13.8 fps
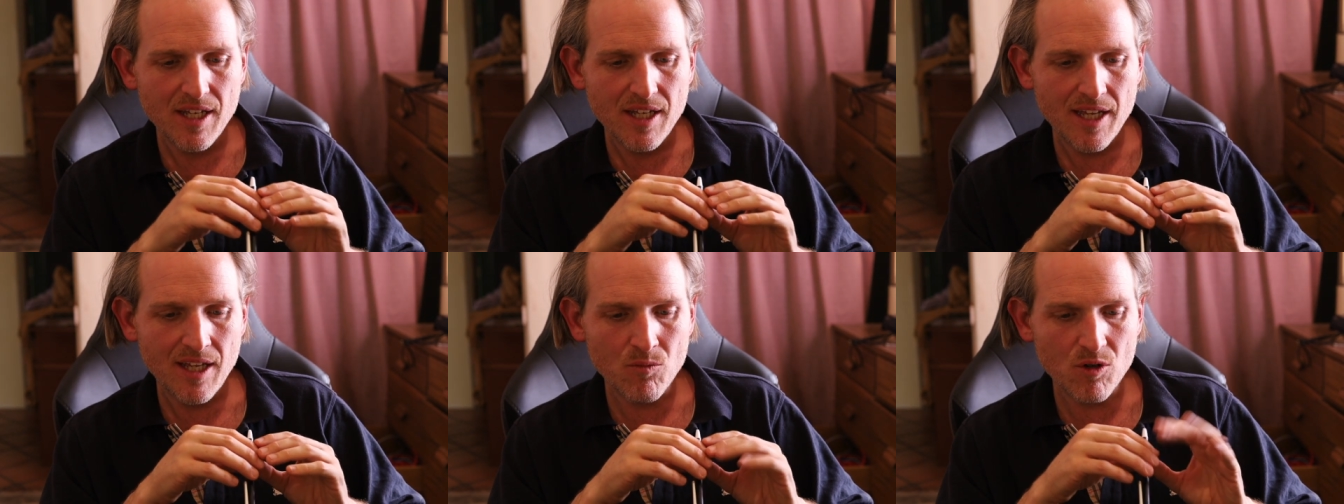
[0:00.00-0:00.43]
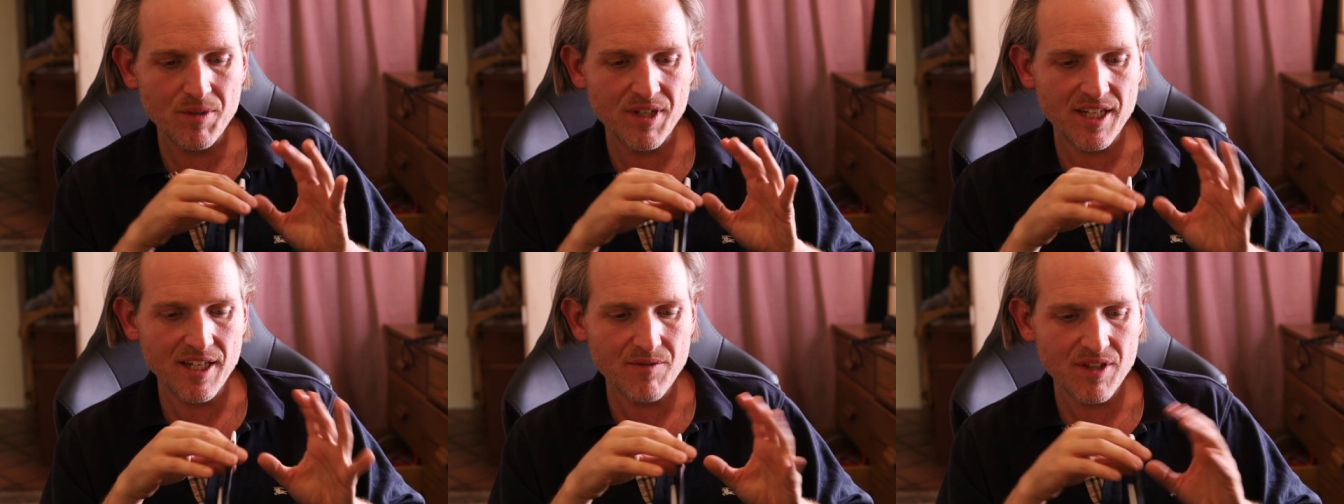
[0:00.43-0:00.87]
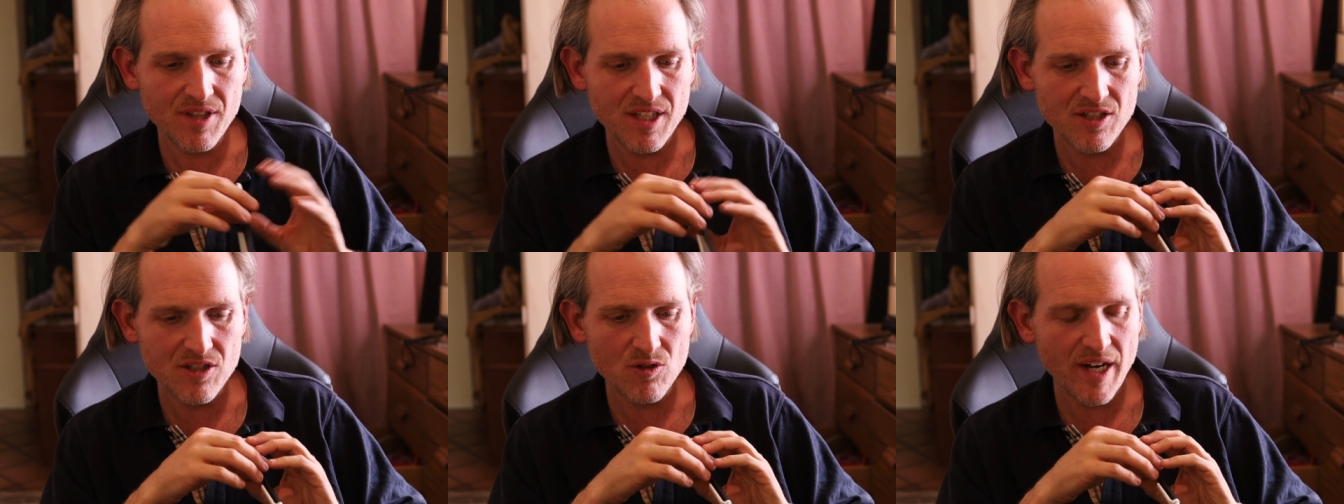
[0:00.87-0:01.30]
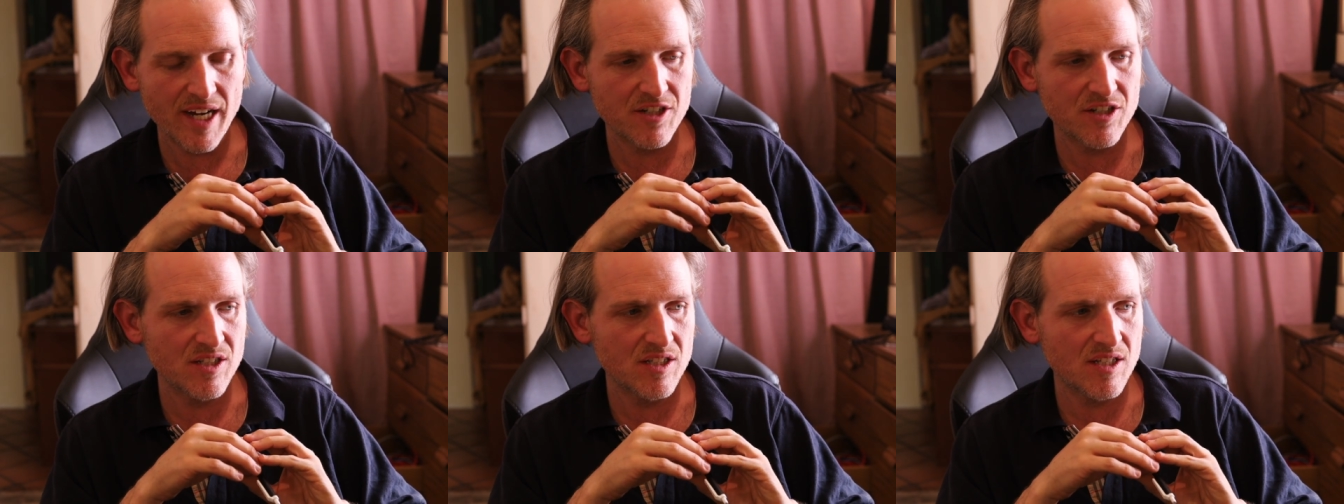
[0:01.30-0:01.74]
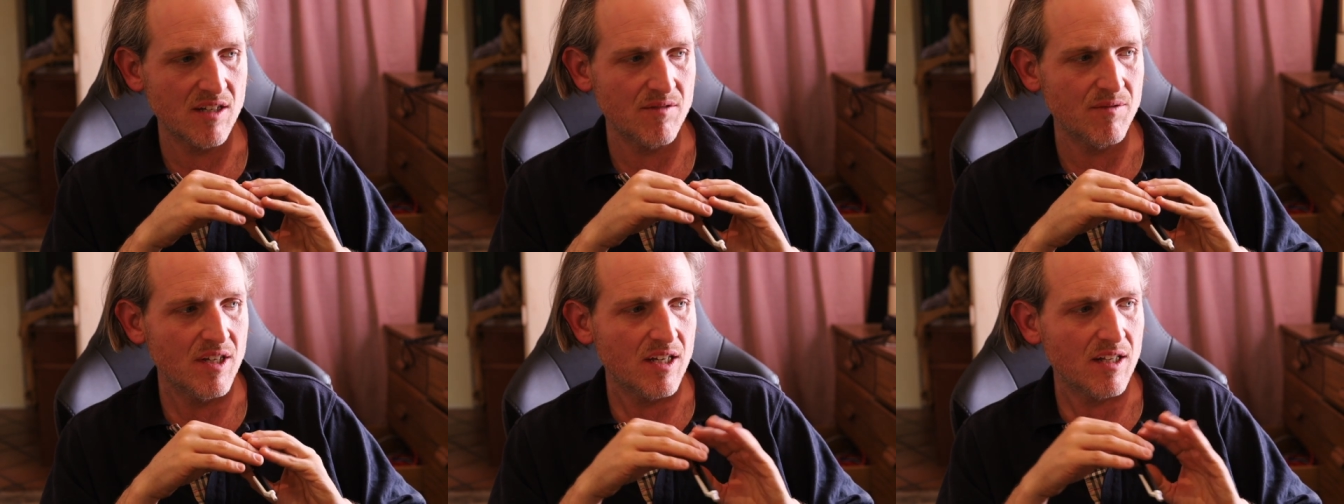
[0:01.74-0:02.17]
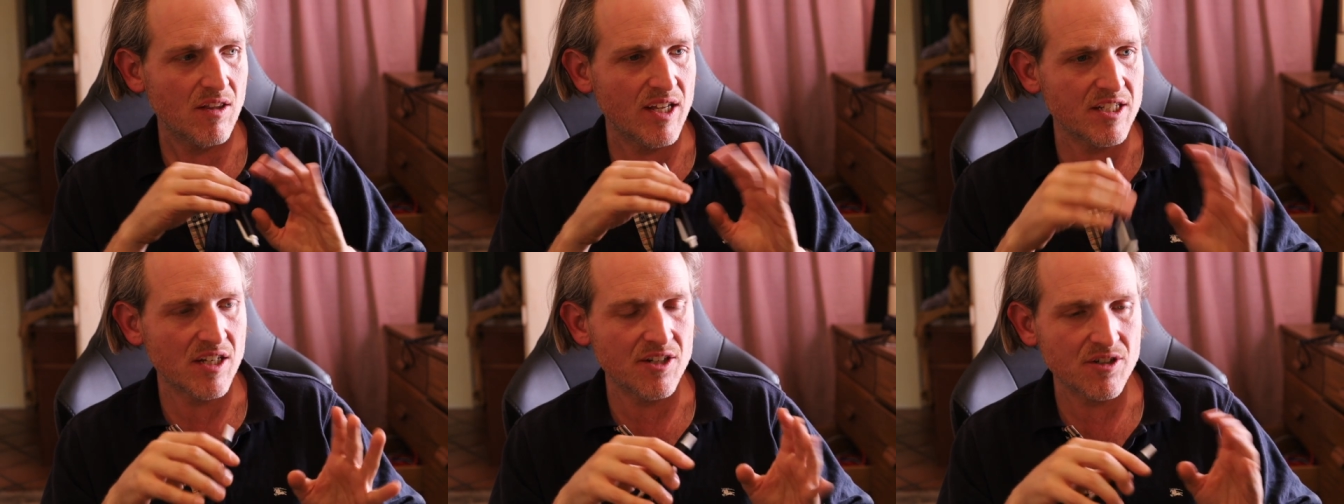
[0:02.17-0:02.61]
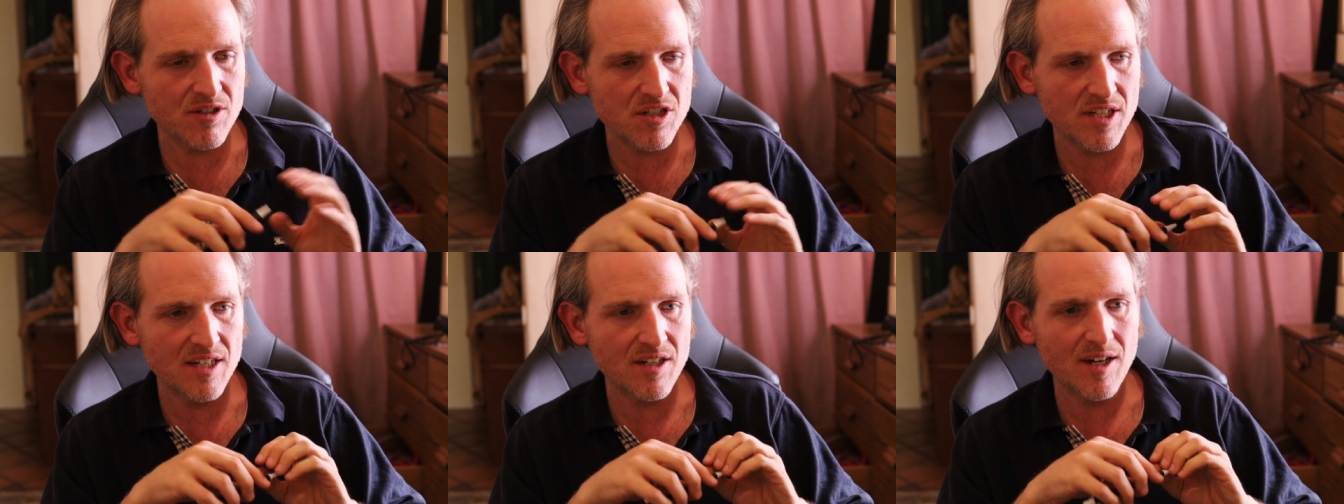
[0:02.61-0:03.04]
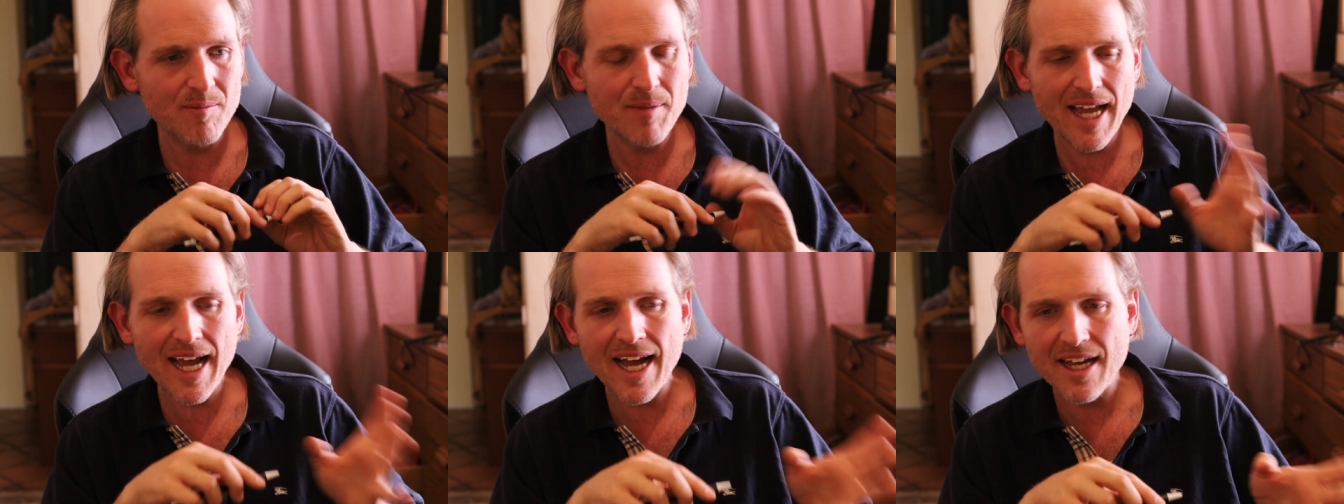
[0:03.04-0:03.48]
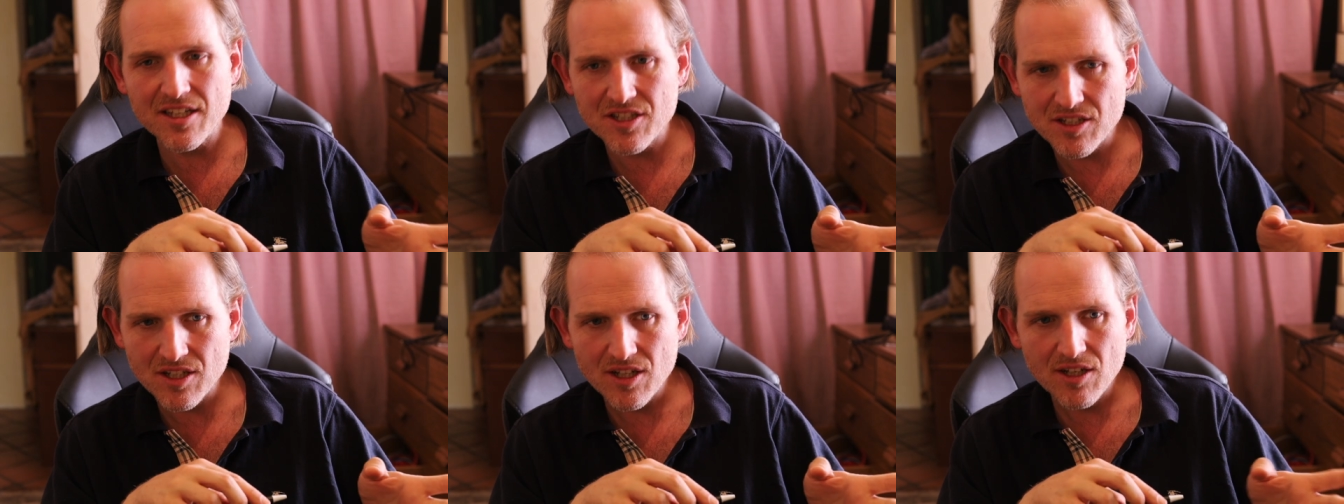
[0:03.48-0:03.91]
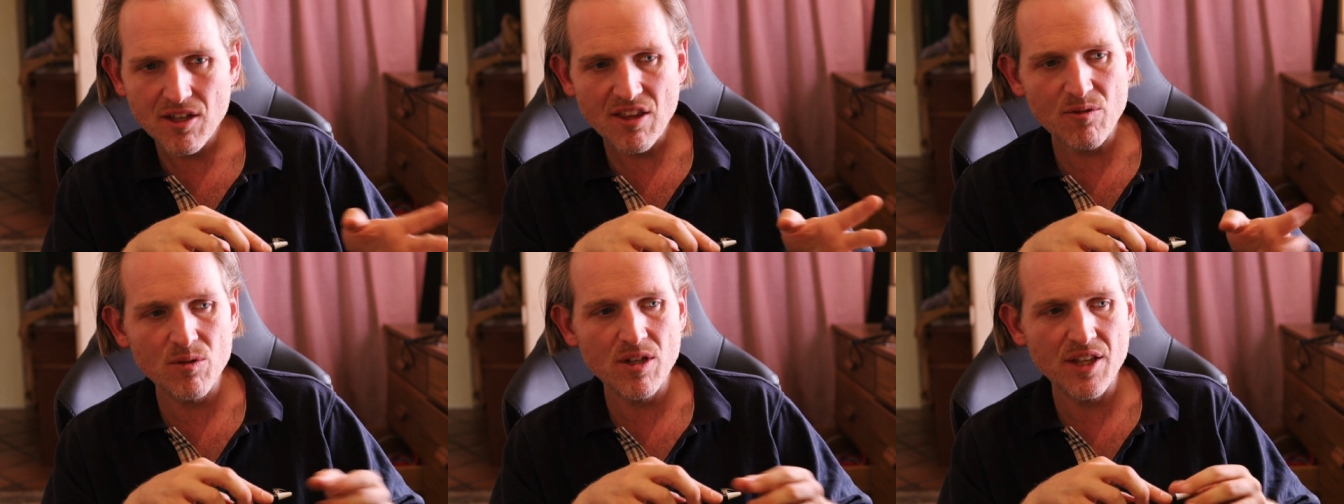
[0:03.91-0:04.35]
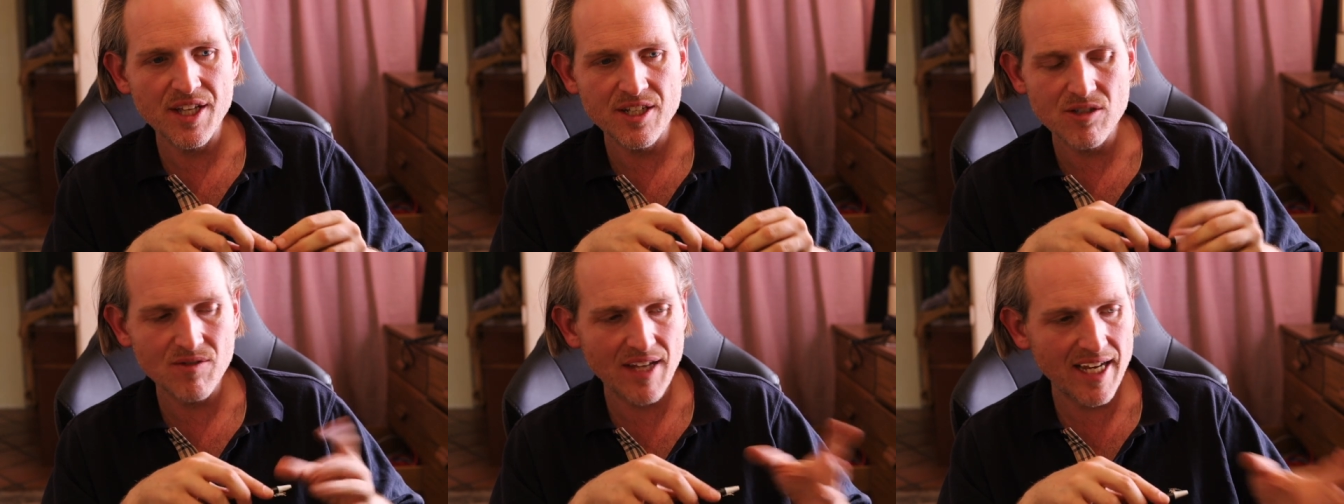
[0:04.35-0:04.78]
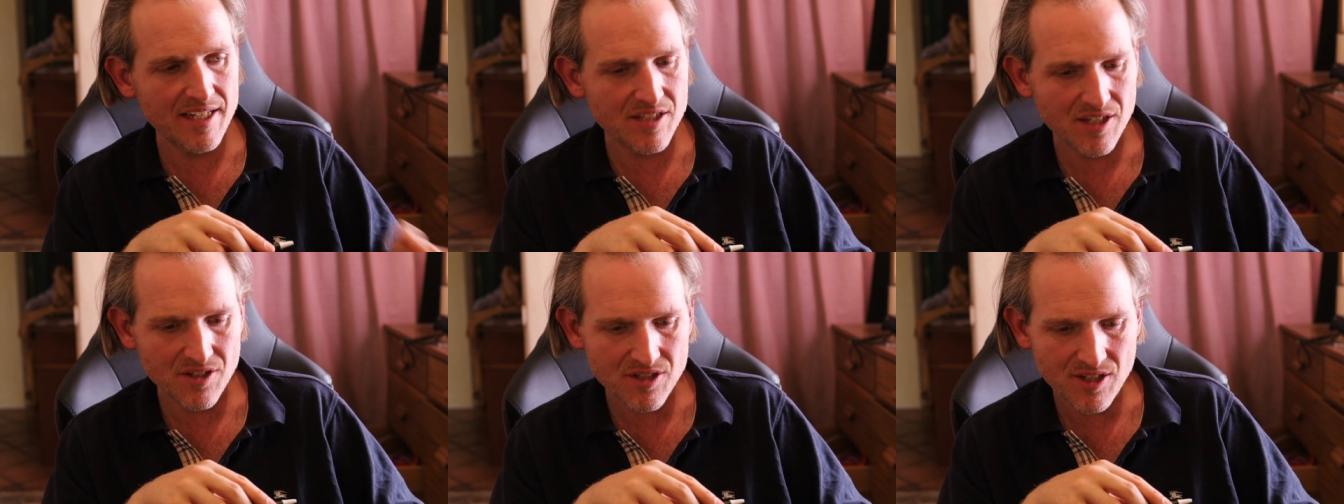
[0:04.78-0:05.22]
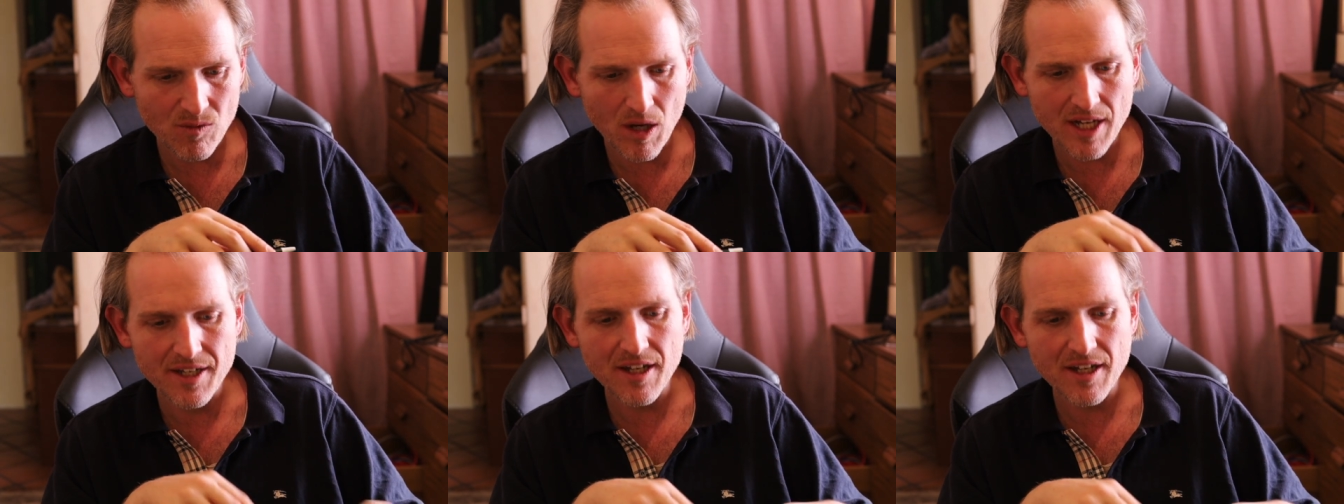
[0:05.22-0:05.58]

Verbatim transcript: And we're being given these directions of let's understand our past through the lens of gate 61.